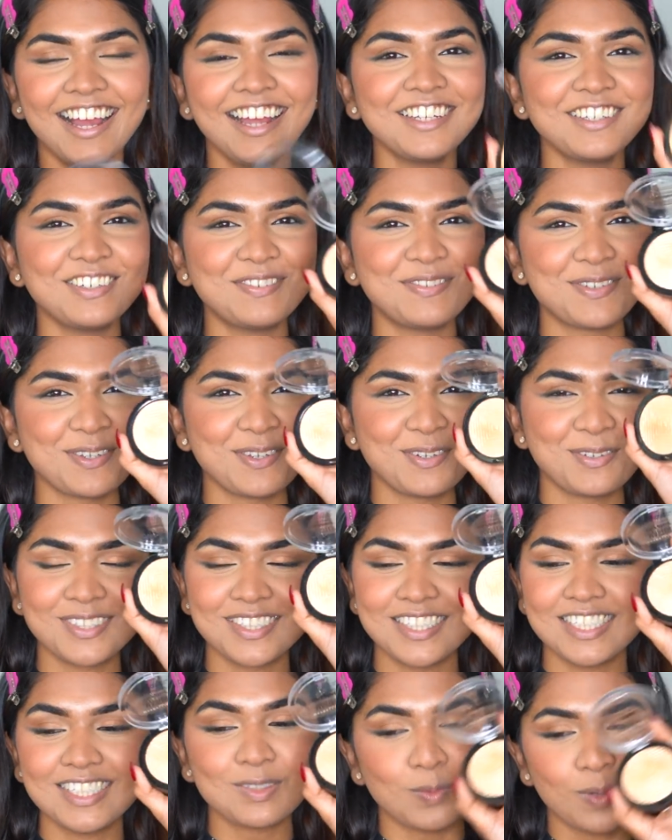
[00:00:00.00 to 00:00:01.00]
you have to use
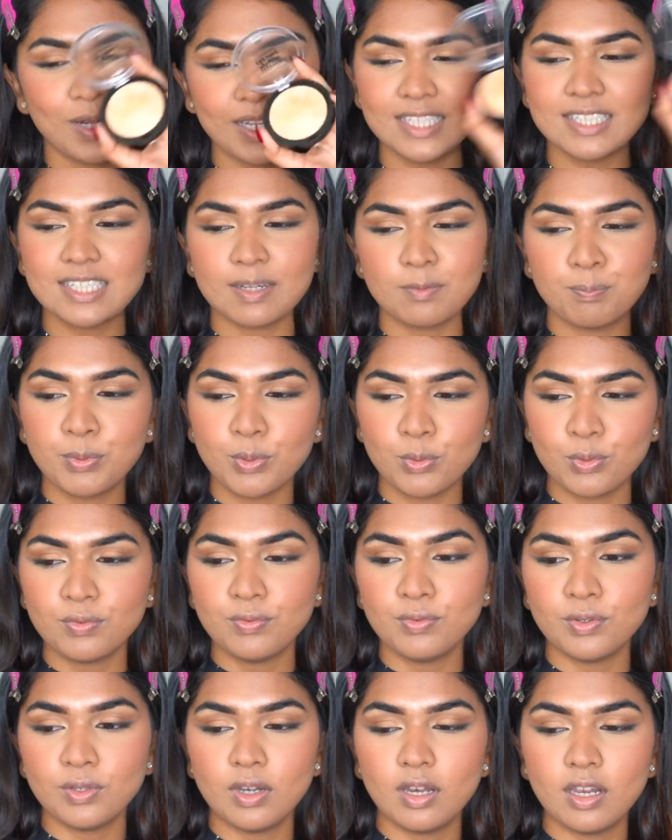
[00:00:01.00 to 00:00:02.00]
this one. It's a
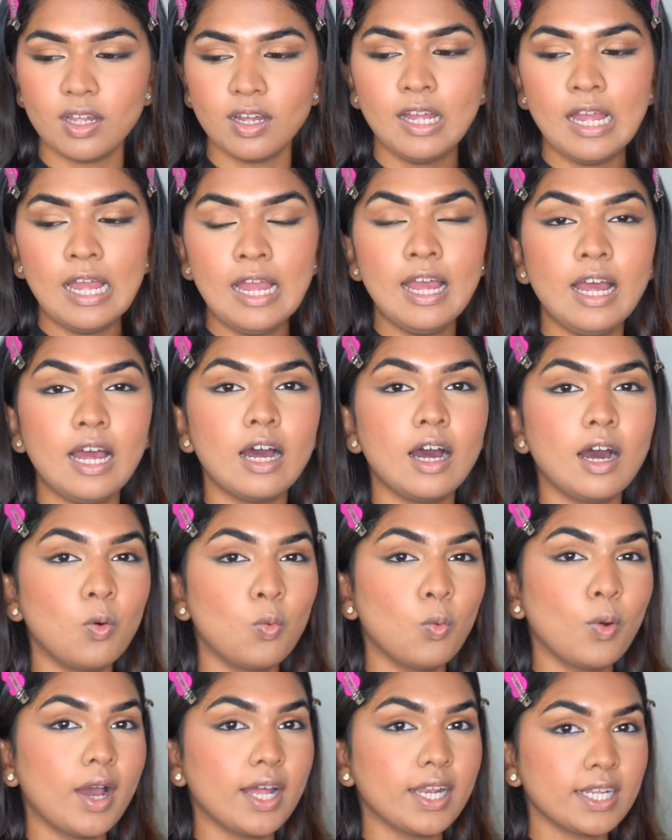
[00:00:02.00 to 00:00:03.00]
beautiful uh,
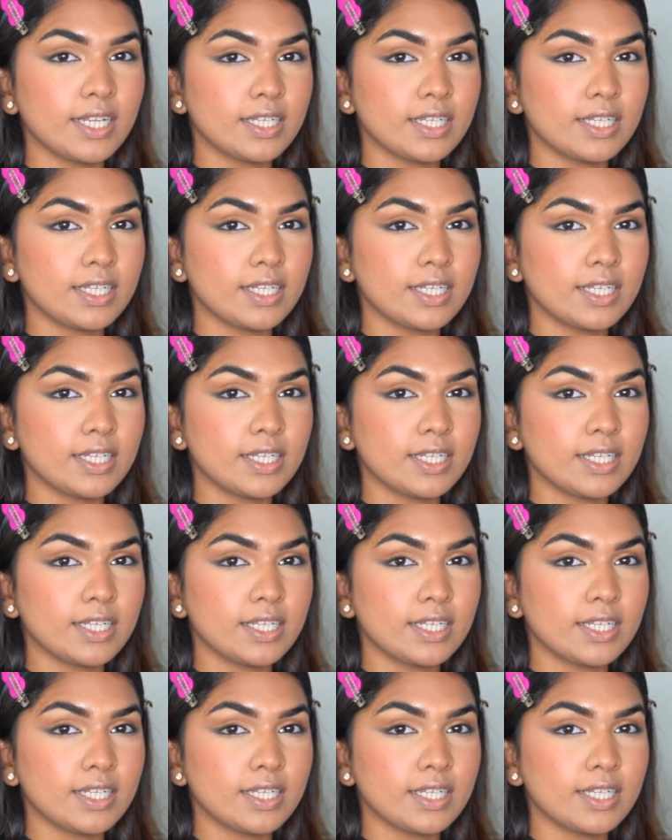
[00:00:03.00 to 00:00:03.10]
one.